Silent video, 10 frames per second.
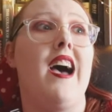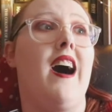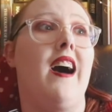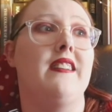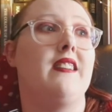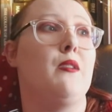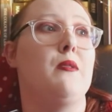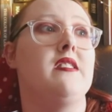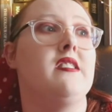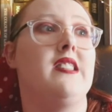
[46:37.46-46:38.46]
and
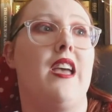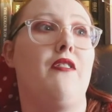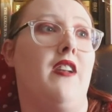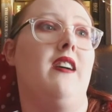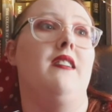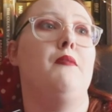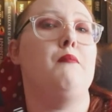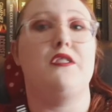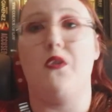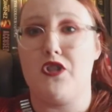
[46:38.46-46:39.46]
there is definite
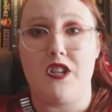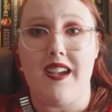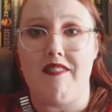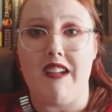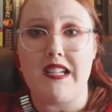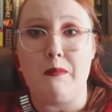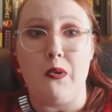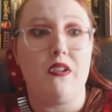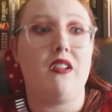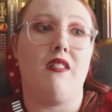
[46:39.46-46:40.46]
misogyny in this
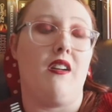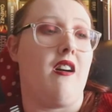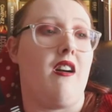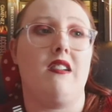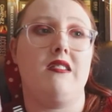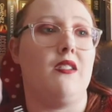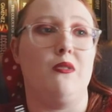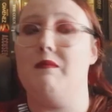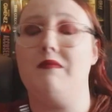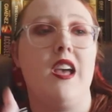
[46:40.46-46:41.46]
book. There are, you
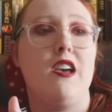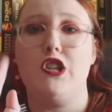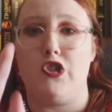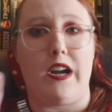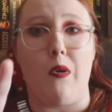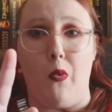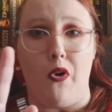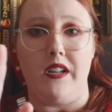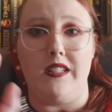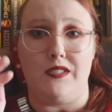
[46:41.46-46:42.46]
know, trigger
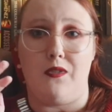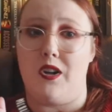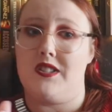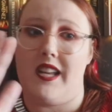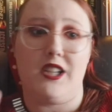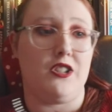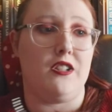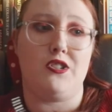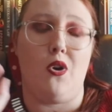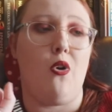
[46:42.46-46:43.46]
warnings for sexual
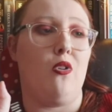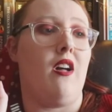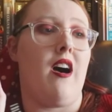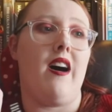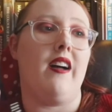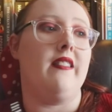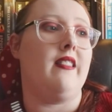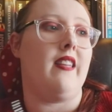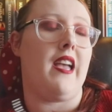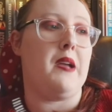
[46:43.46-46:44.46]
assault
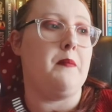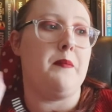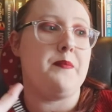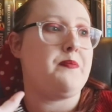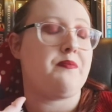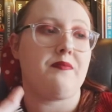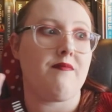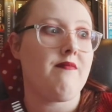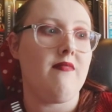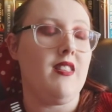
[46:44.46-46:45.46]
and
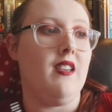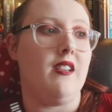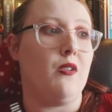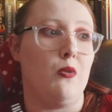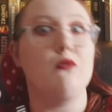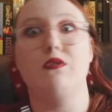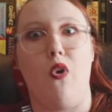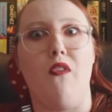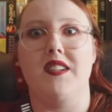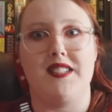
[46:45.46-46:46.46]
you know,
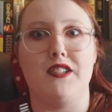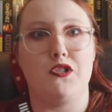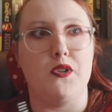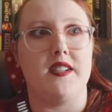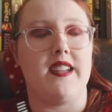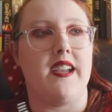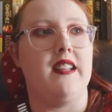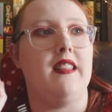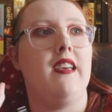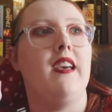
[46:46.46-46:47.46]
obviously
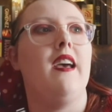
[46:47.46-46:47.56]
suicide.